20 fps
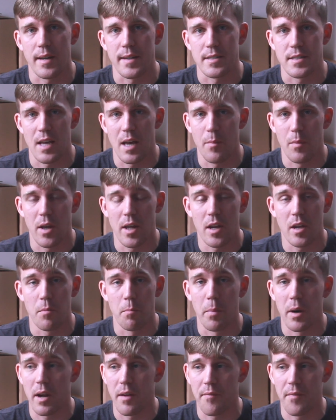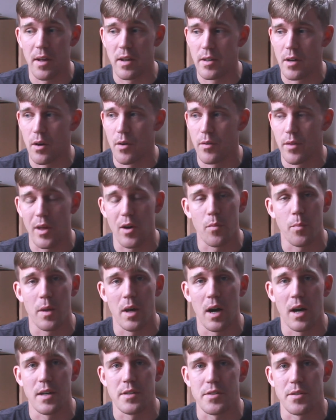contaminated, but if they don't, that would be
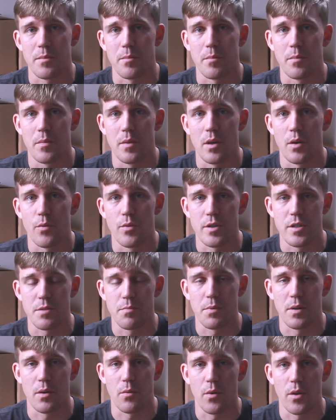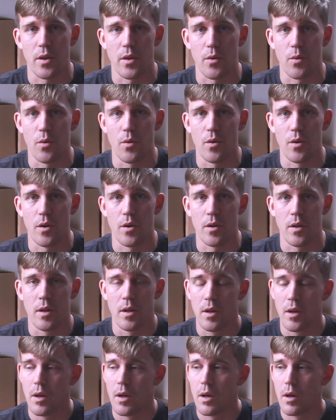awesome. It would just be a really
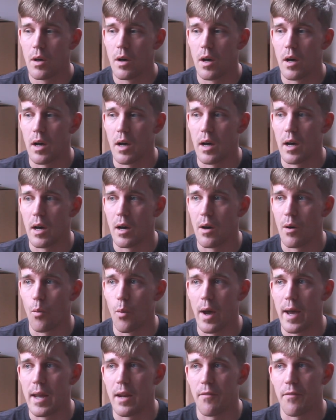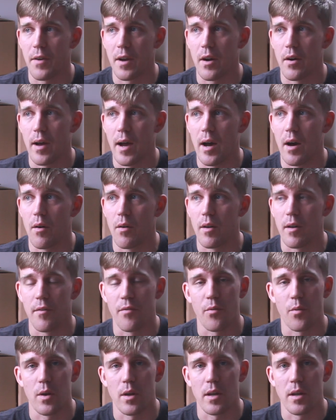cool way to figure out
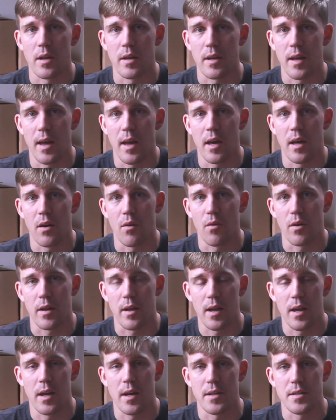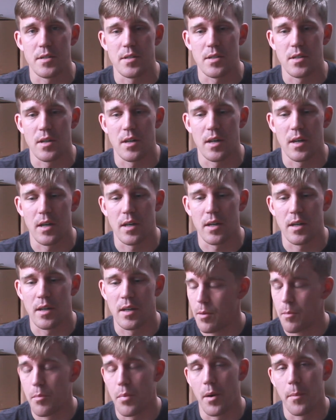if we can or can't
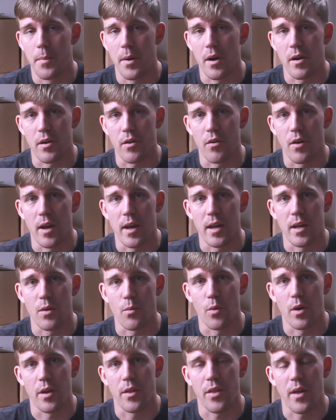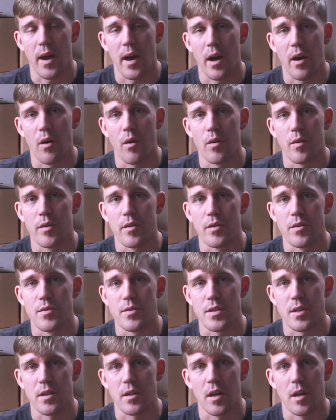prepare grain without
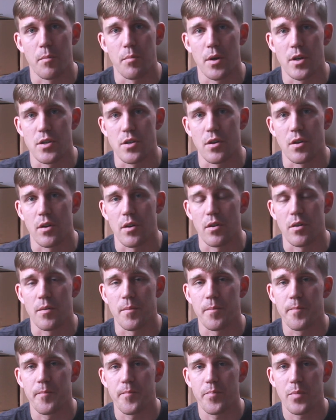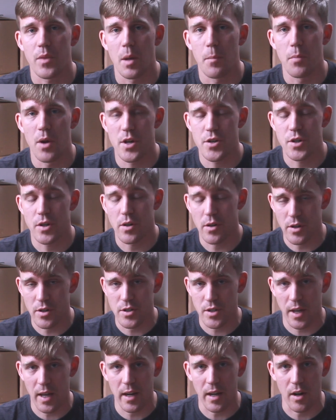using a pressure cooker. Pressure
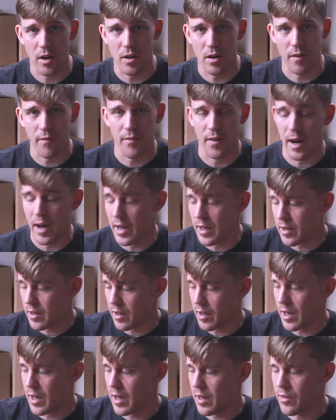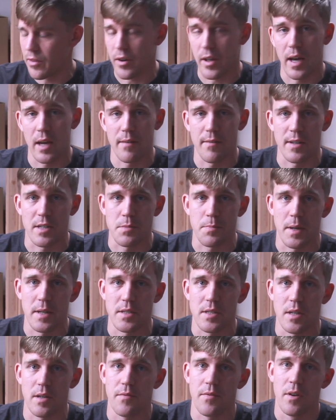cookers are getting hard to find and they're kind of
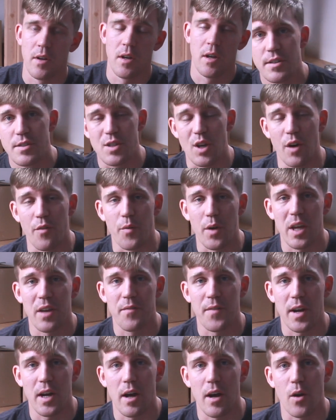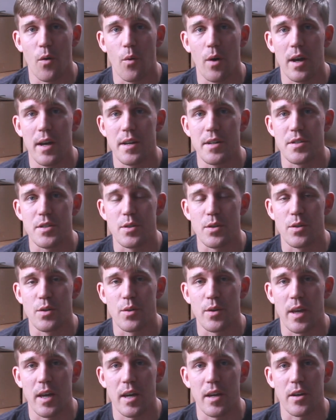expensive. So if we can figure out a way
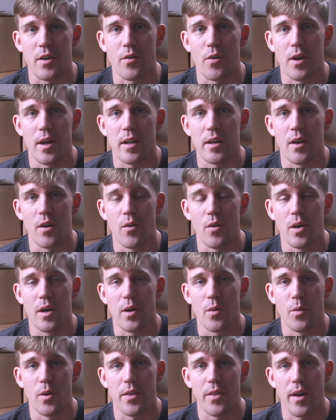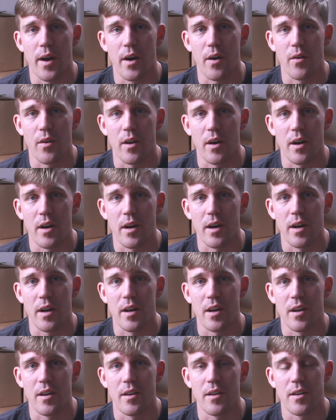to get grain going without
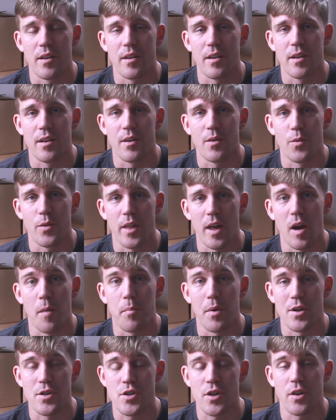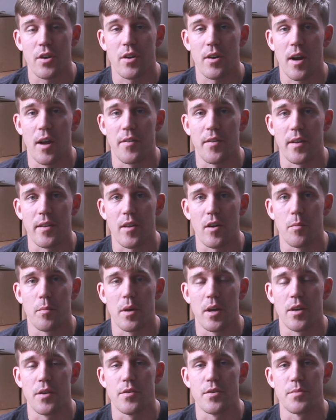a pressure cooker, I think that would
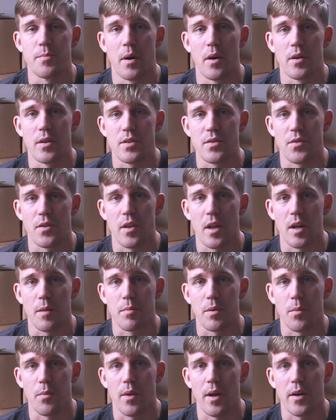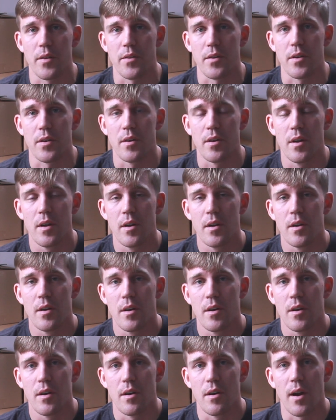be a huge bonus for a lot of people out there.
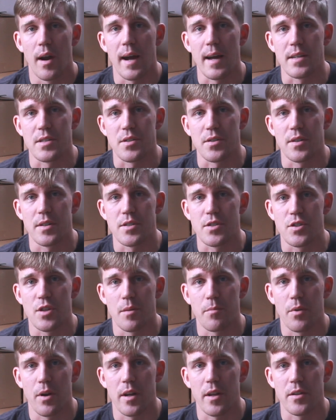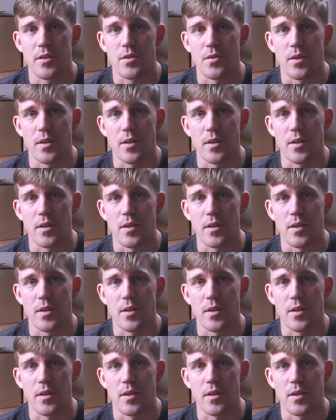Alright, so let's jump right into